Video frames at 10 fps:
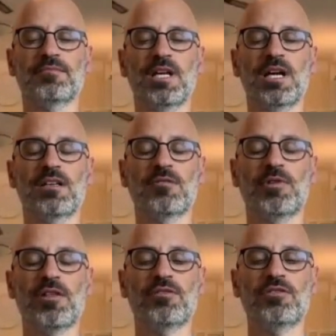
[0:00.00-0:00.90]
Take another
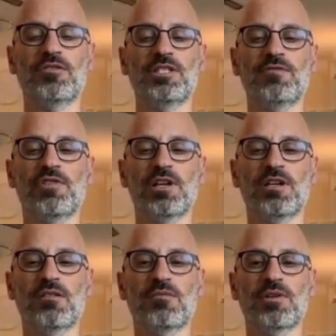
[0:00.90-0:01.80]
breath or two and see if you
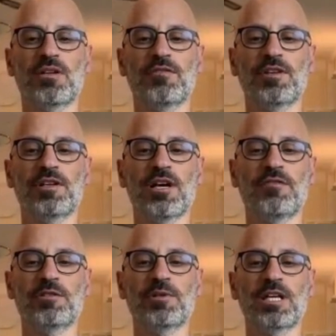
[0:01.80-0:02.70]
can really feel
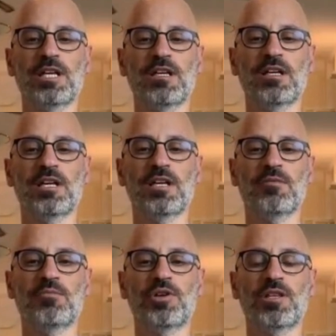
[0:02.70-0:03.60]
comfortably
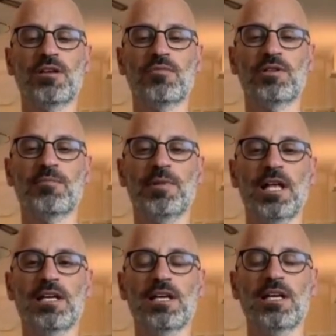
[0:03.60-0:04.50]
breathing with the
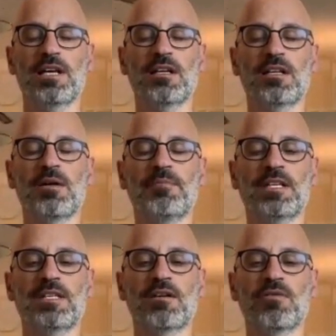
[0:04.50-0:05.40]
belly. That
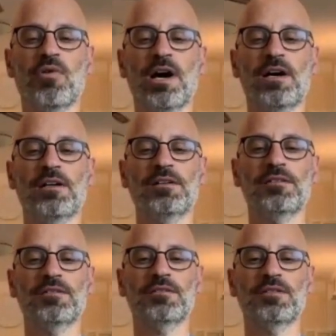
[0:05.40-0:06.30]
might take a
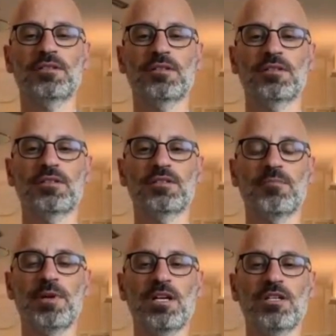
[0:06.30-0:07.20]
while,
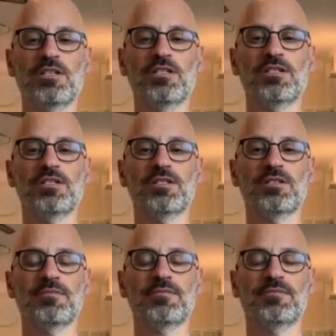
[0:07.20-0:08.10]
some
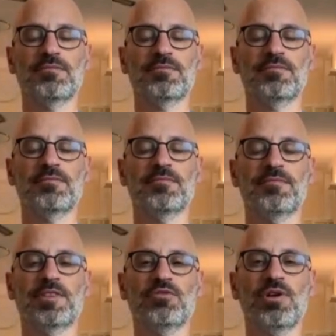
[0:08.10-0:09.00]
patience.
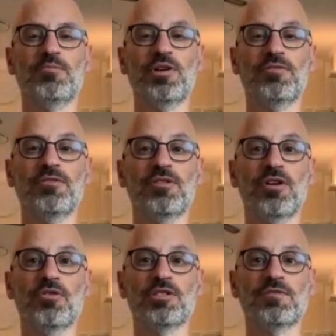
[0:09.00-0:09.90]
Try to breathe through your
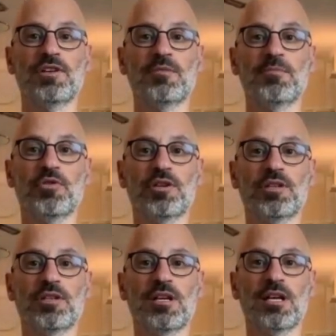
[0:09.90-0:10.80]
nose, very
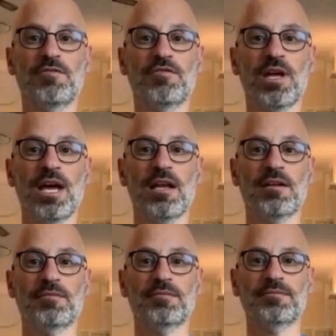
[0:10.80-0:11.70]
important if you
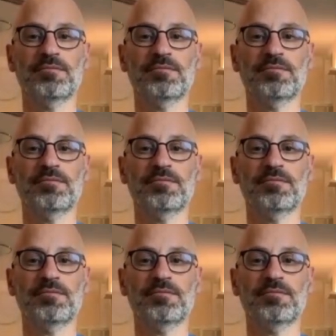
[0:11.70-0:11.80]
can.